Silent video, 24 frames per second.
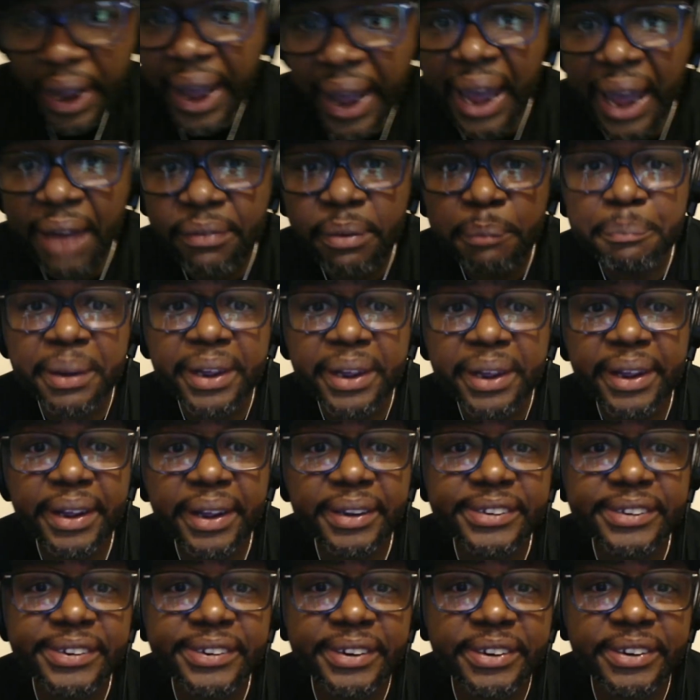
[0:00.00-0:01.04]
I haven't been
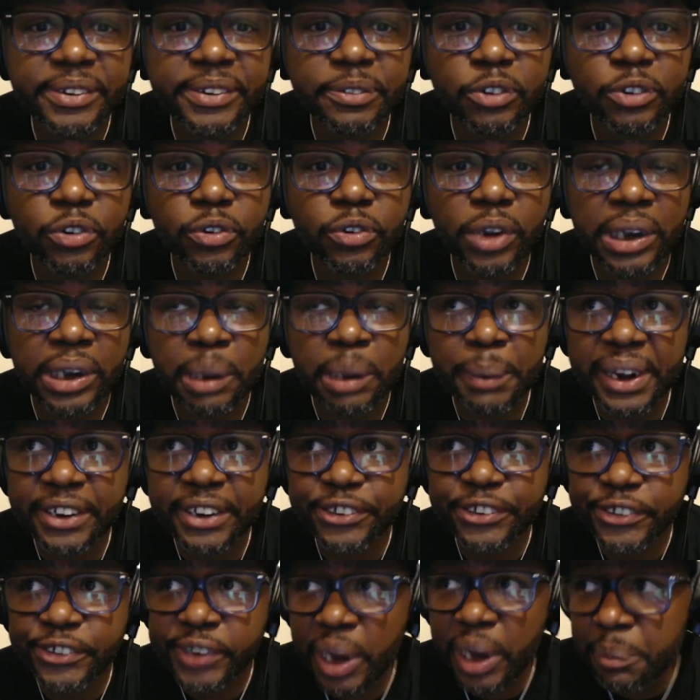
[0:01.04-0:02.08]
here since
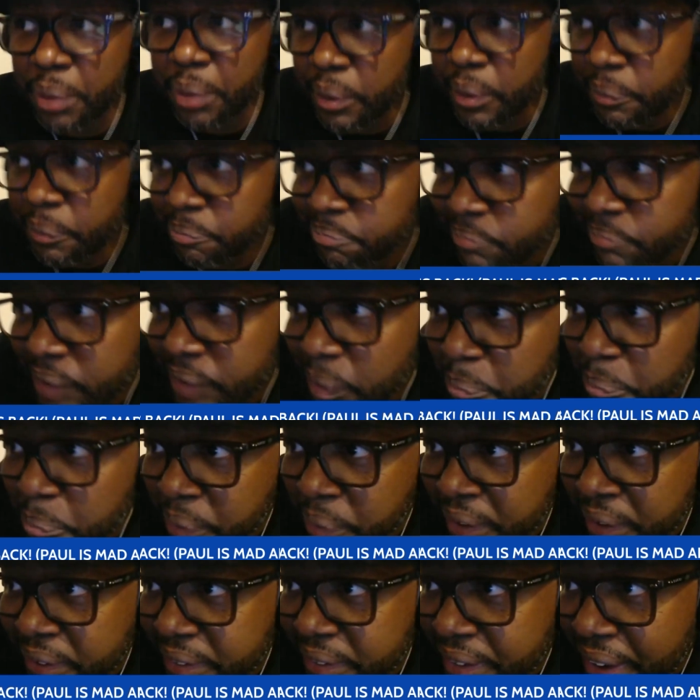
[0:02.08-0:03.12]
Elimination Chamber,
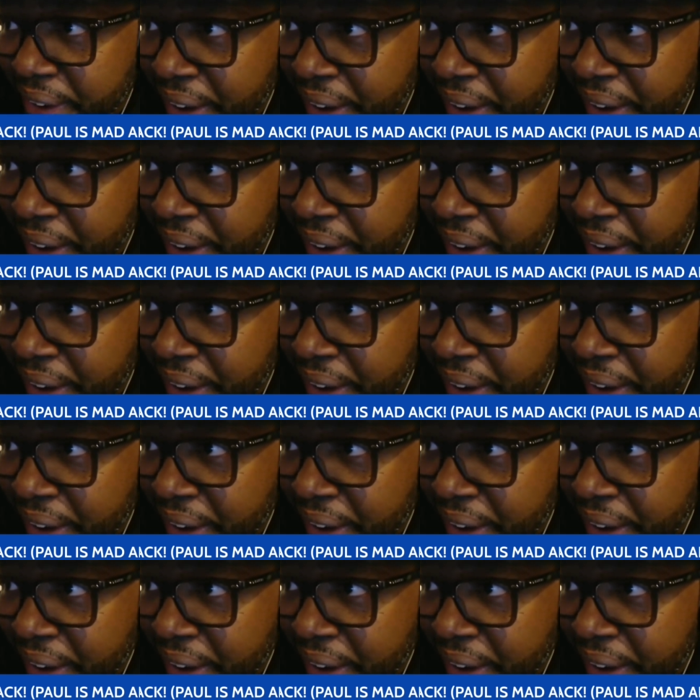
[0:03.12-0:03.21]
but